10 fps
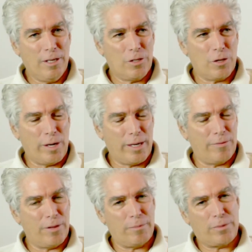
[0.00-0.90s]
so I
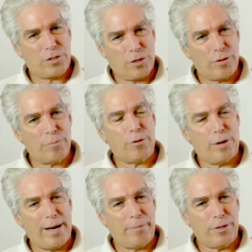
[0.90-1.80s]
give them certain
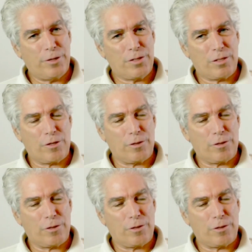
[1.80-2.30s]
parameters